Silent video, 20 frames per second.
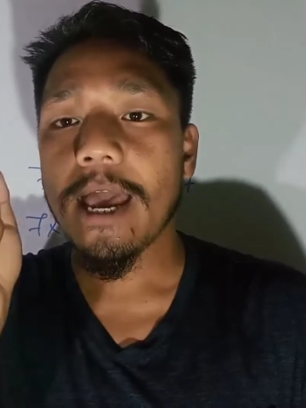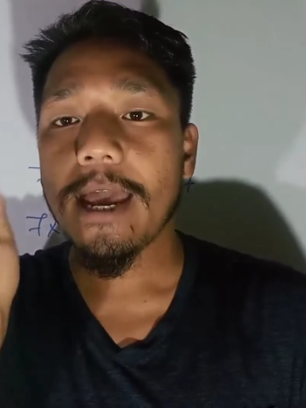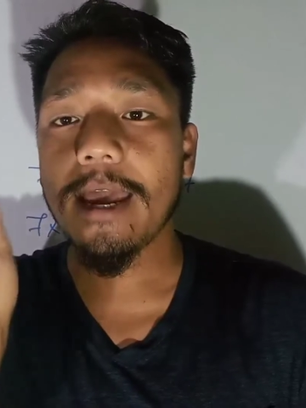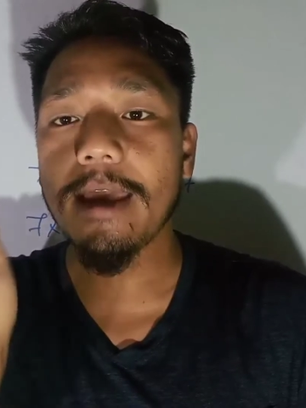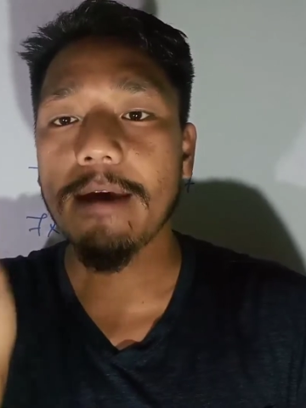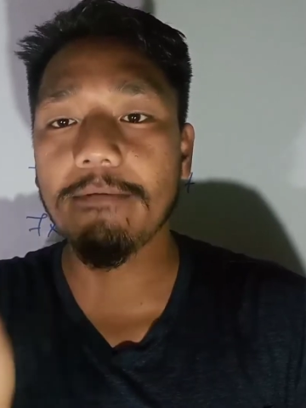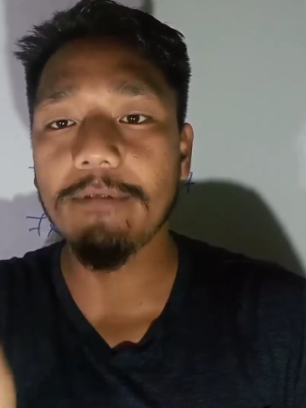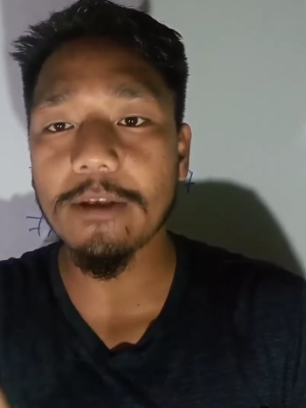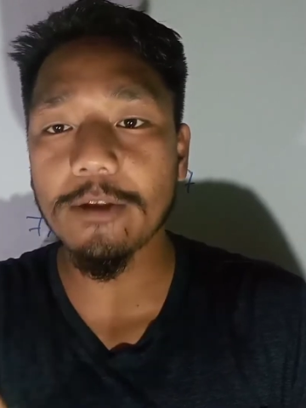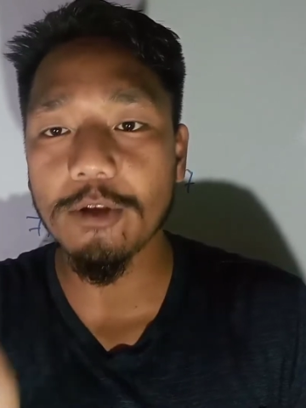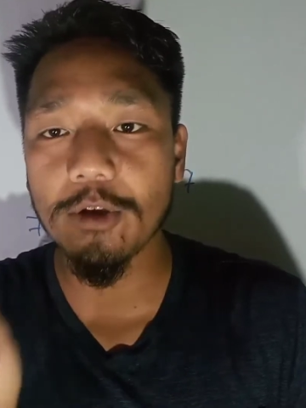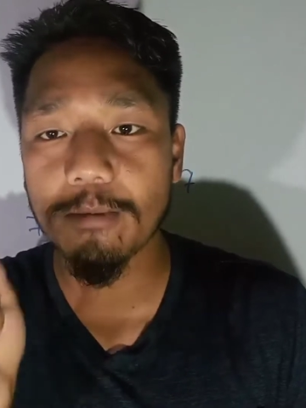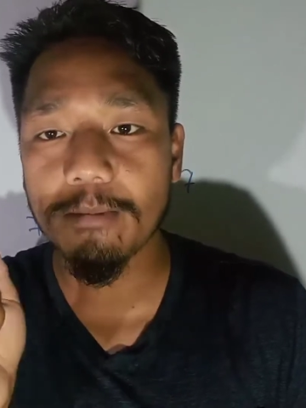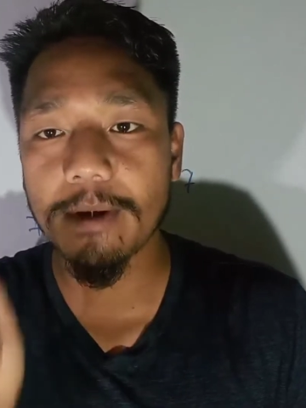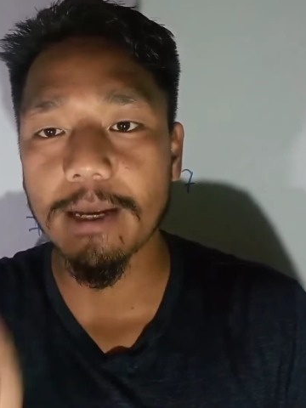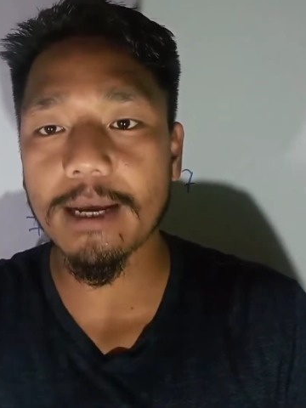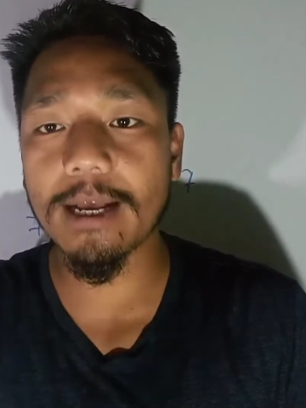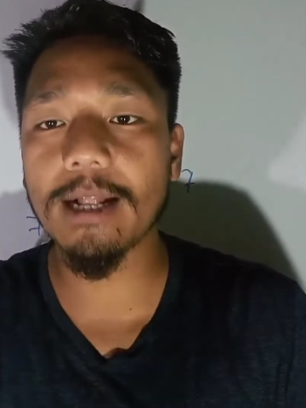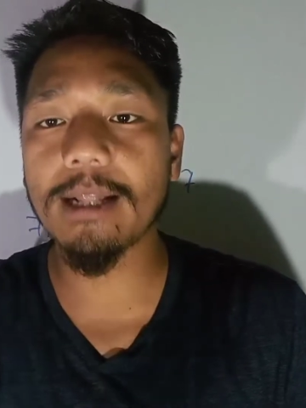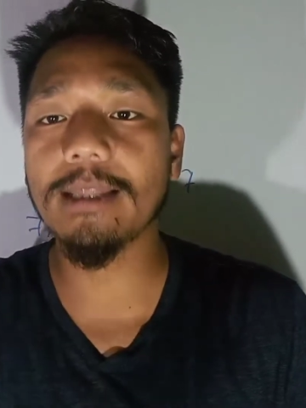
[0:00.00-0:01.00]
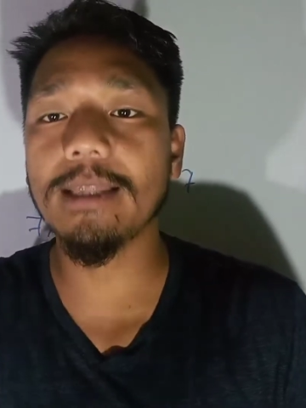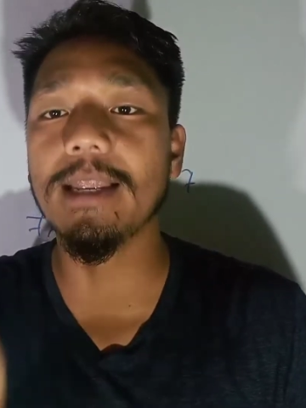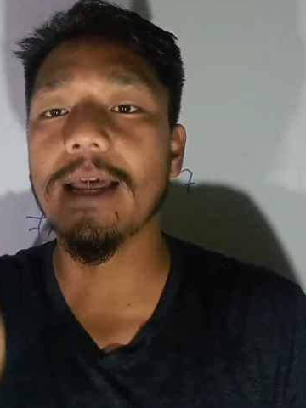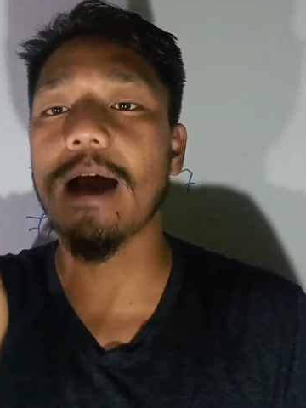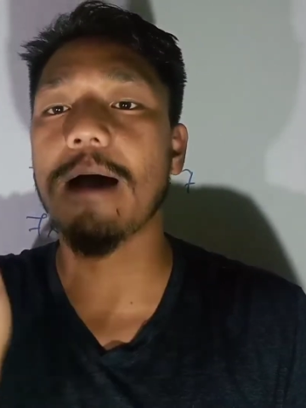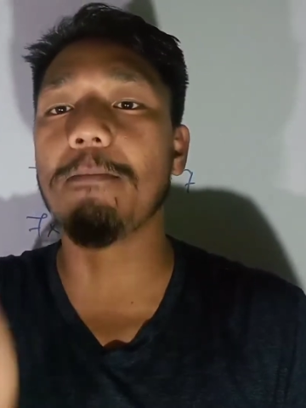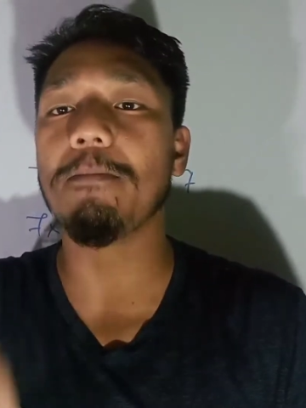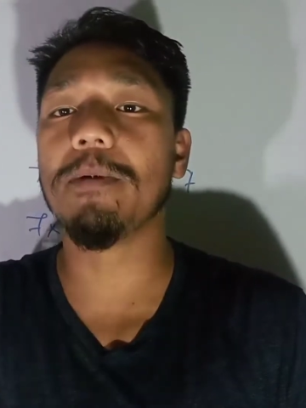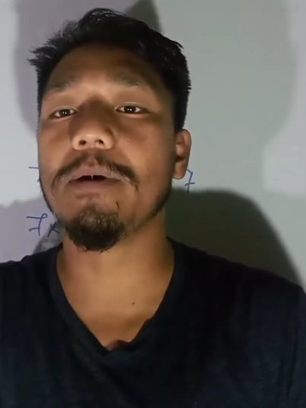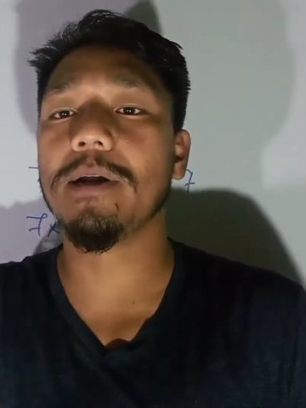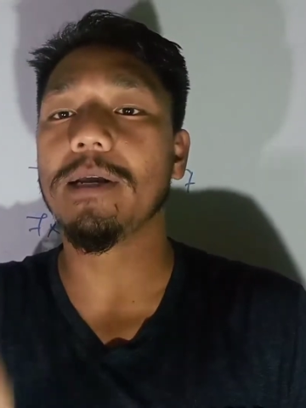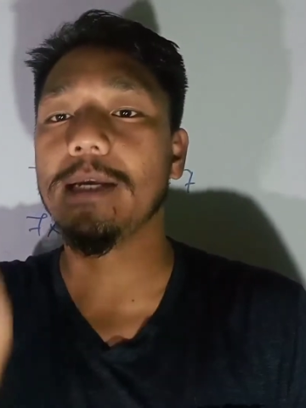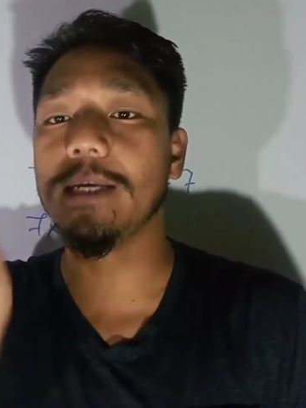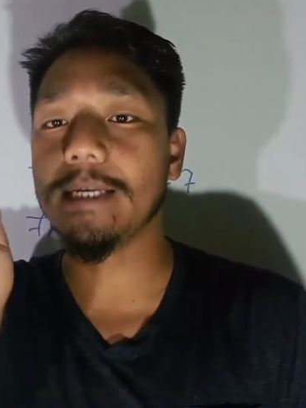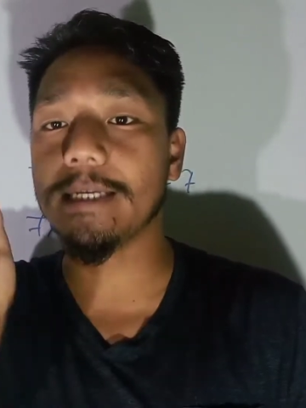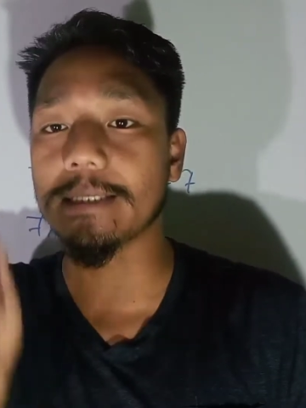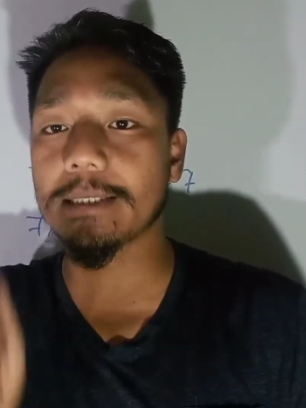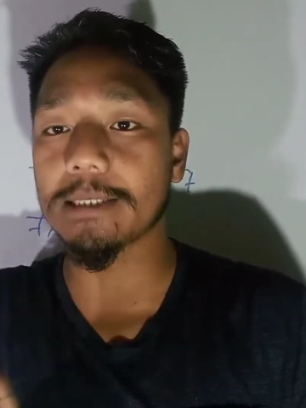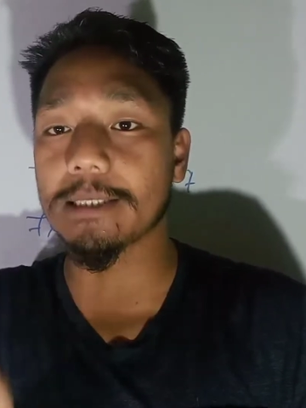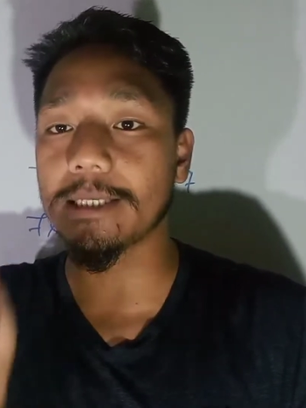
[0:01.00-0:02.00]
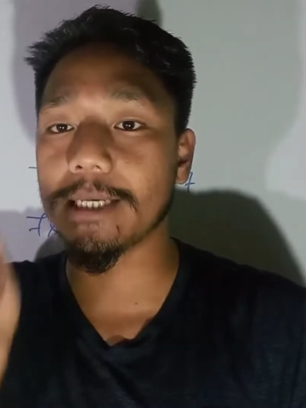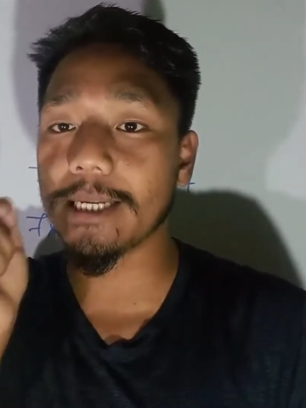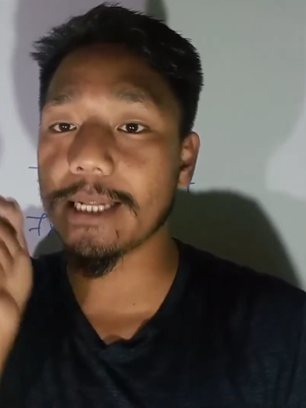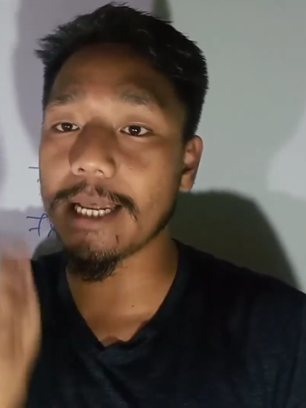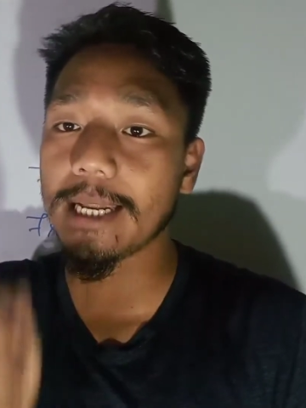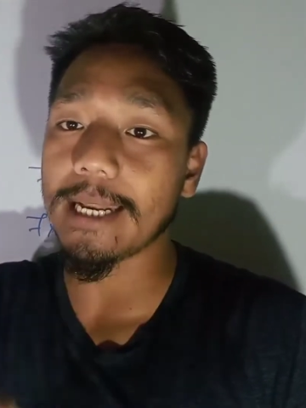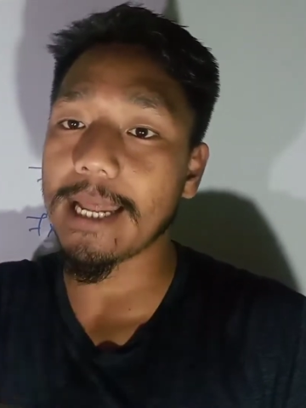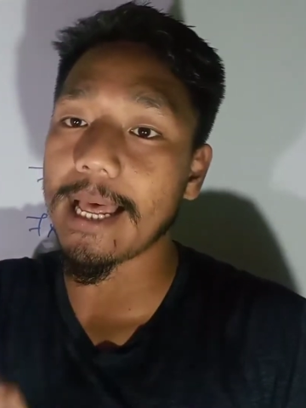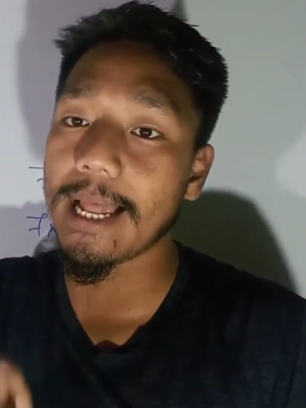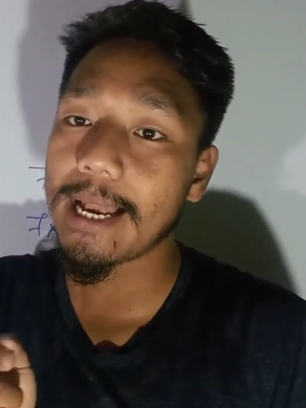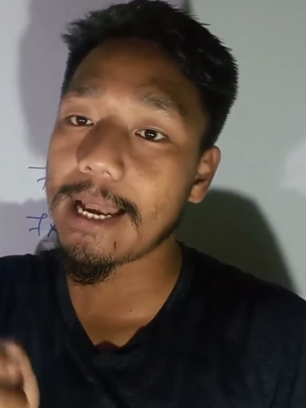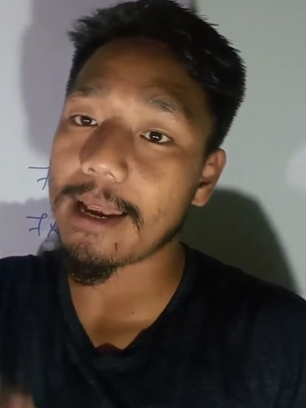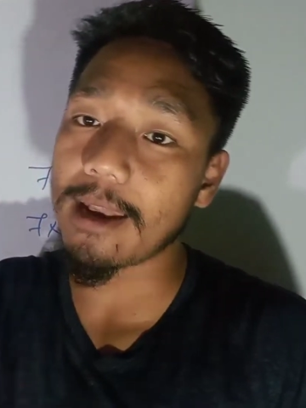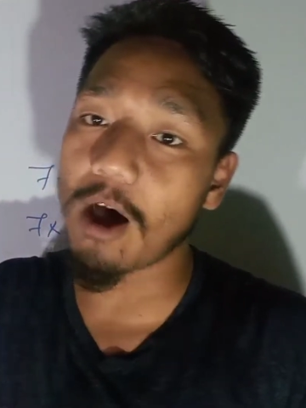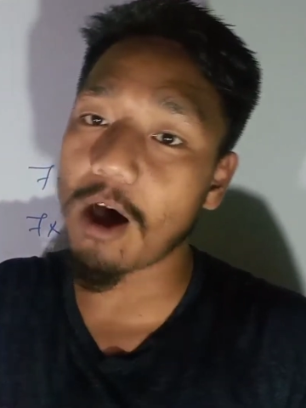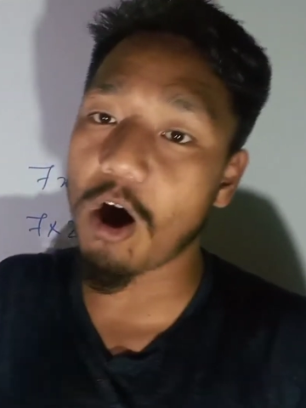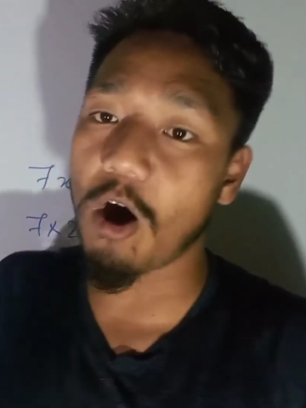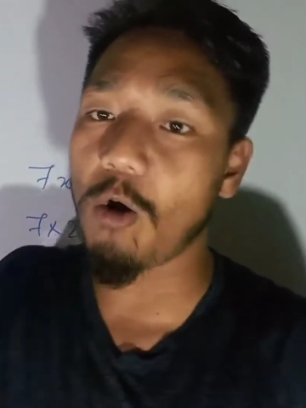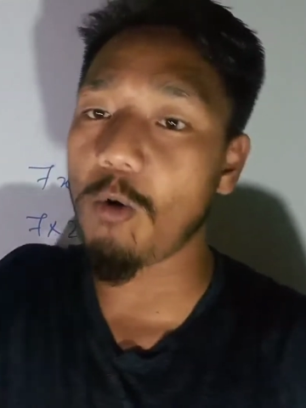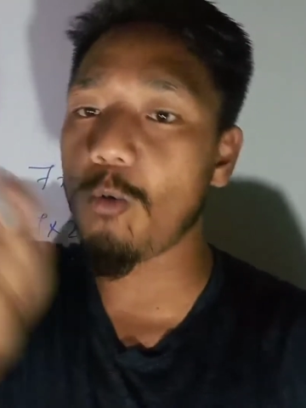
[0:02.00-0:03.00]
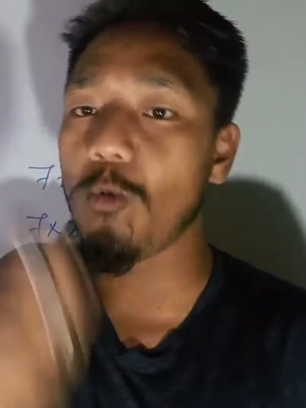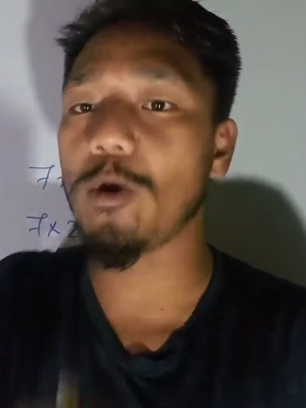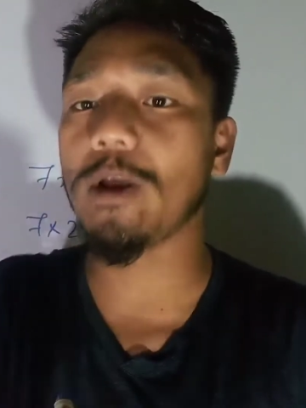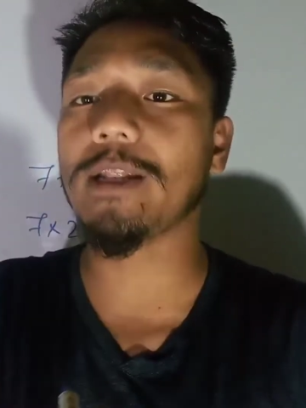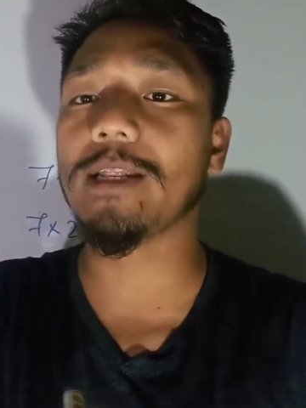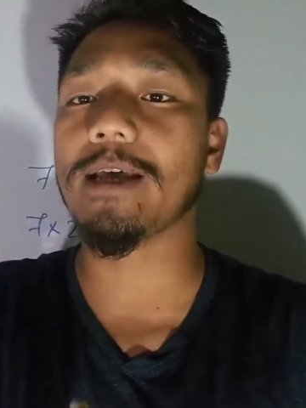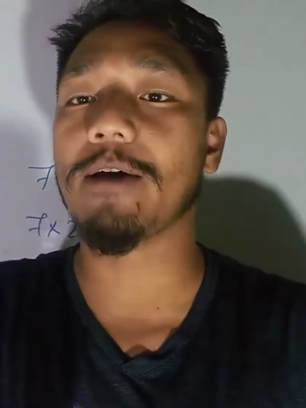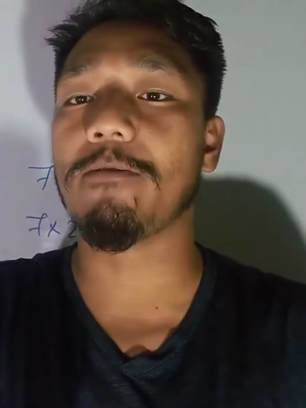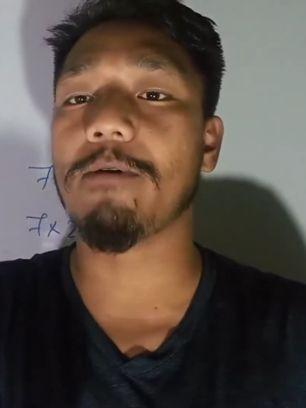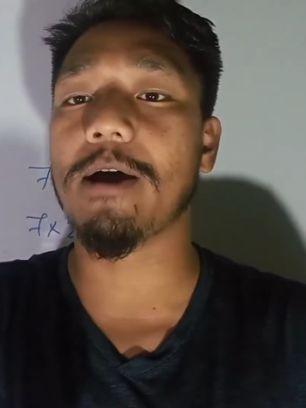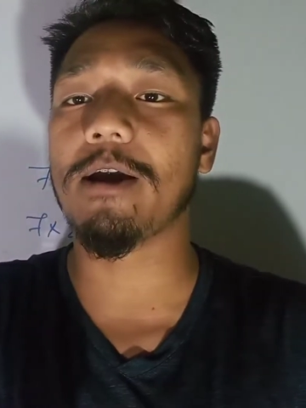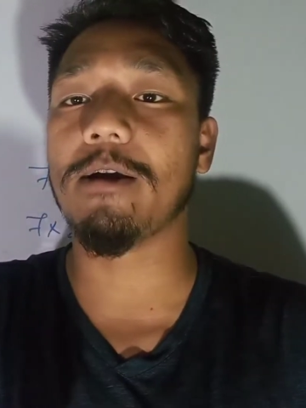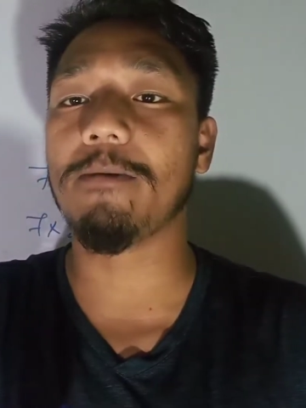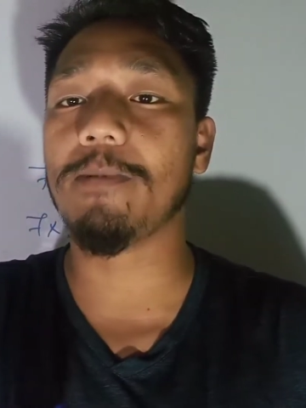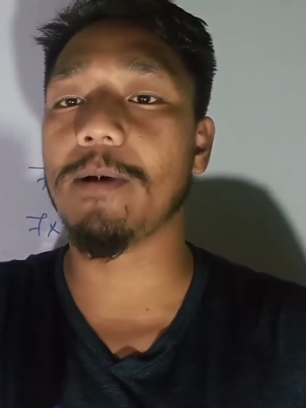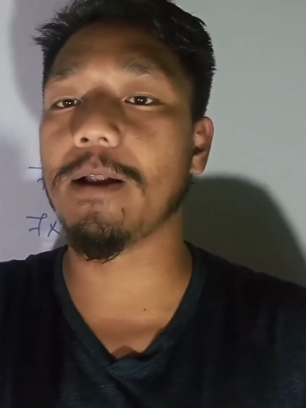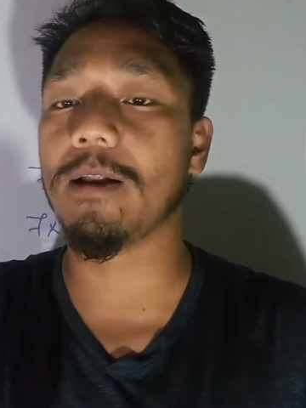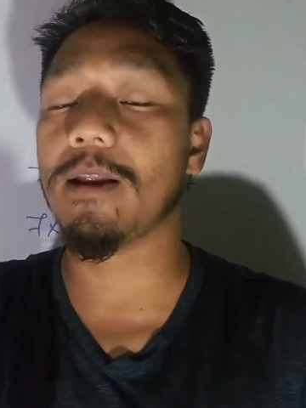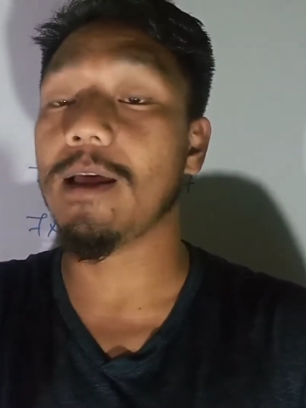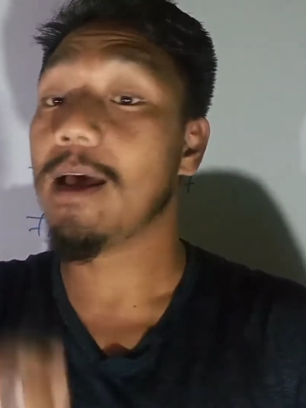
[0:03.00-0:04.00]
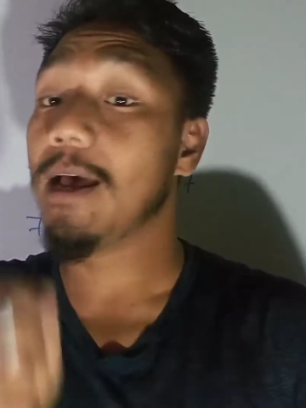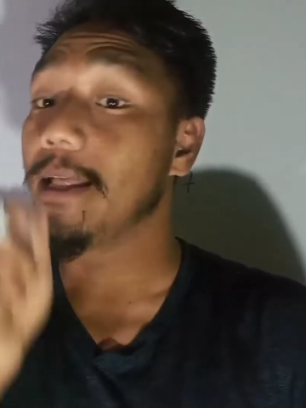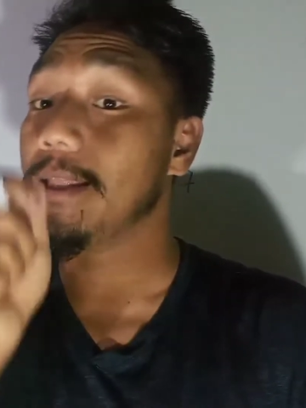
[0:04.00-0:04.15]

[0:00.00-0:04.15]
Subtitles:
if the numerical number is written along with the variable,